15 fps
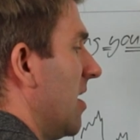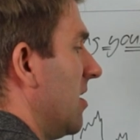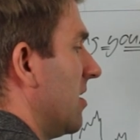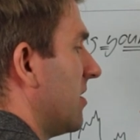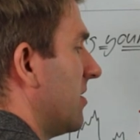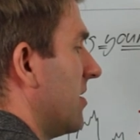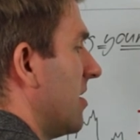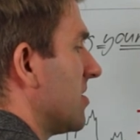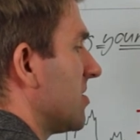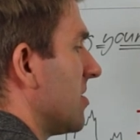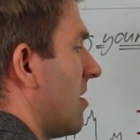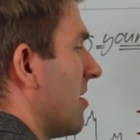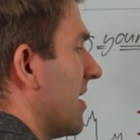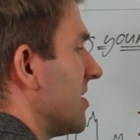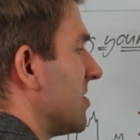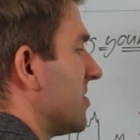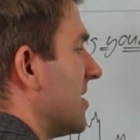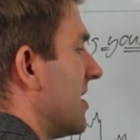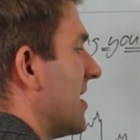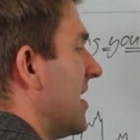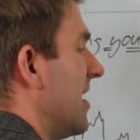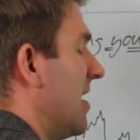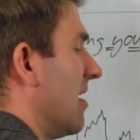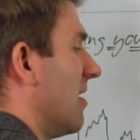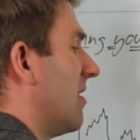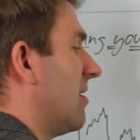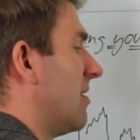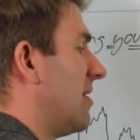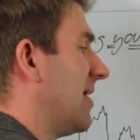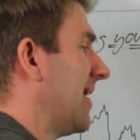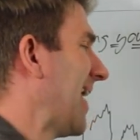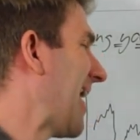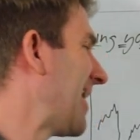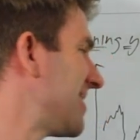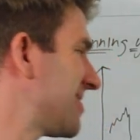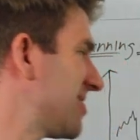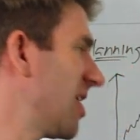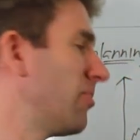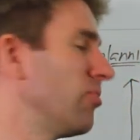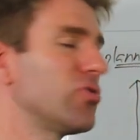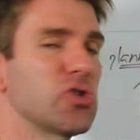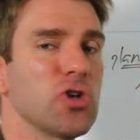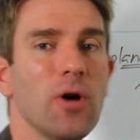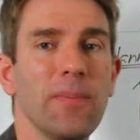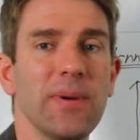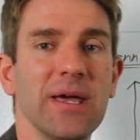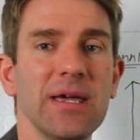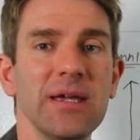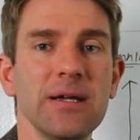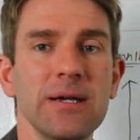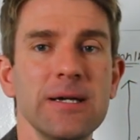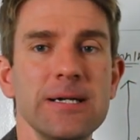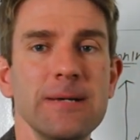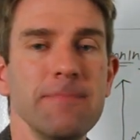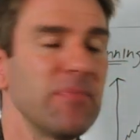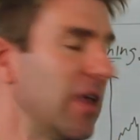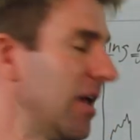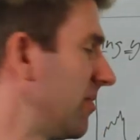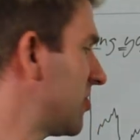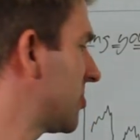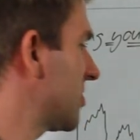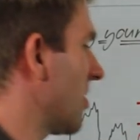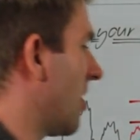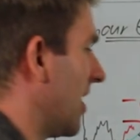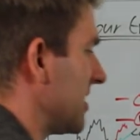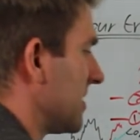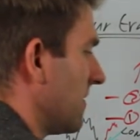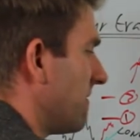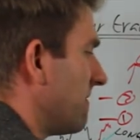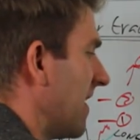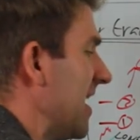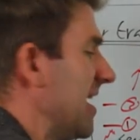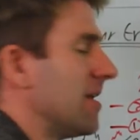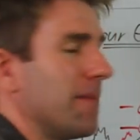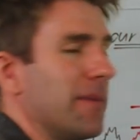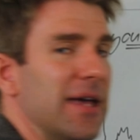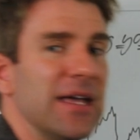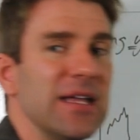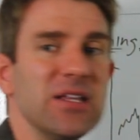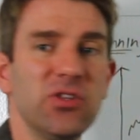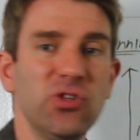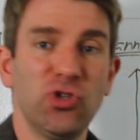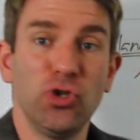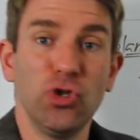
Your third target's sitting here and it's double topping and it's starting to fade a bit.